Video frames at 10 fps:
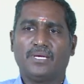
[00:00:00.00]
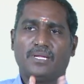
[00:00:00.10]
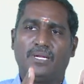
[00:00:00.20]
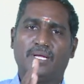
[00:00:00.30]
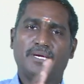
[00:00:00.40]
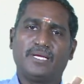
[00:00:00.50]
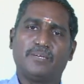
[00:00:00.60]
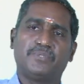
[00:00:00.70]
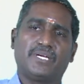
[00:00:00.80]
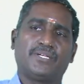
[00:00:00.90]
learning
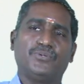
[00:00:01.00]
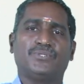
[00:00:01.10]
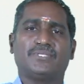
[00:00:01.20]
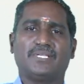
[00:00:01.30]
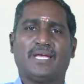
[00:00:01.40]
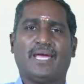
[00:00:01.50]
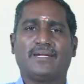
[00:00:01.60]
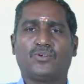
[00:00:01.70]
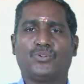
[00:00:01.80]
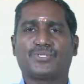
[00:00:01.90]
objectives and
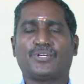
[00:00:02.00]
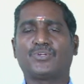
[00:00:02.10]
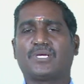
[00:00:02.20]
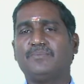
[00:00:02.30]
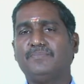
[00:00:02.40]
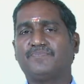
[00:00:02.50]
course outcome,